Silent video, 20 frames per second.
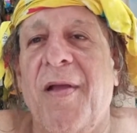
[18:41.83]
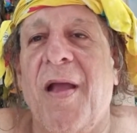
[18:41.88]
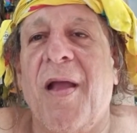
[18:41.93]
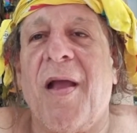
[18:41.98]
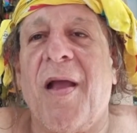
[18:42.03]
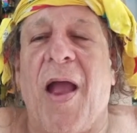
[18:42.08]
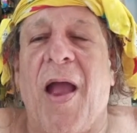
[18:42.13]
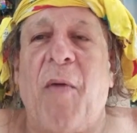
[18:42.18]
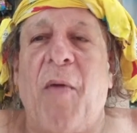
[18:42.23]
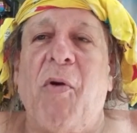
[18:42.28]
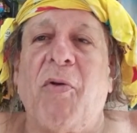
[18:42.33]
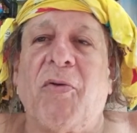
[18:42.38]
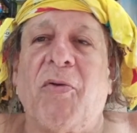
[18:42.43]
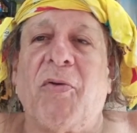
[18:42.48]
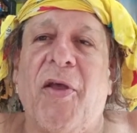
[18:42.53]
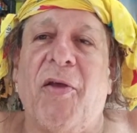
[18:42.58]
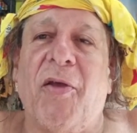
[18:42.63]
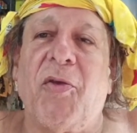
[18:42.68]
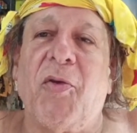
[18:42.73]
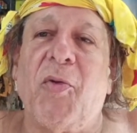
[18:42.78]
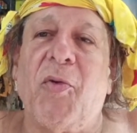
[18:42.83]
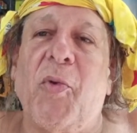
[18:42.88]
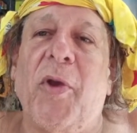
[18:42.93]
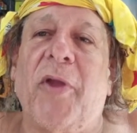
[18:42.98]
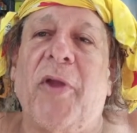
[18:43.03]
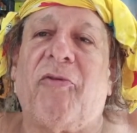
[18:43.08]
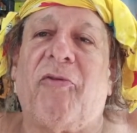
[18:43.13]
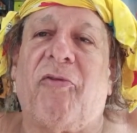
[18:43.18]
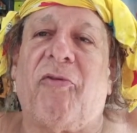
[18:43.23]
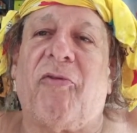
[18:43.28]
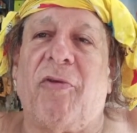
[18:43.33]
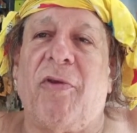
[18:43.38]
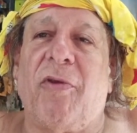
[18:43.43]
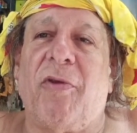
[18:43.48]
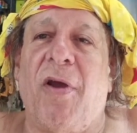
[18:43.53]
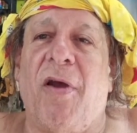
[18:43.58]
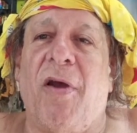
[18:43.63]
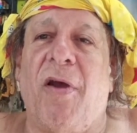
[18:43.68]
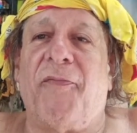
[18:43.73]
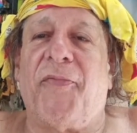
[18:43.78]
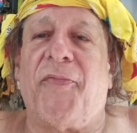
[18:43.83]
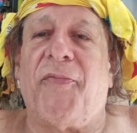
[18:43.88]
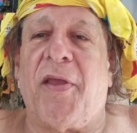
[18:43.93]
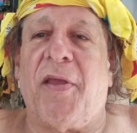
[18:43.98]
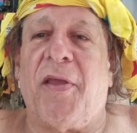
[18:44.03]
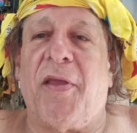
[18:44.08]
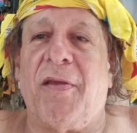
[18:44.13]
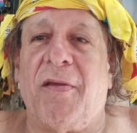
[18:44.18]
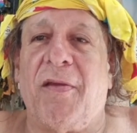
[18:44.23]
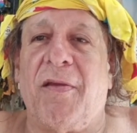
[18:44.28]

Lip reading: I won't tell you which of the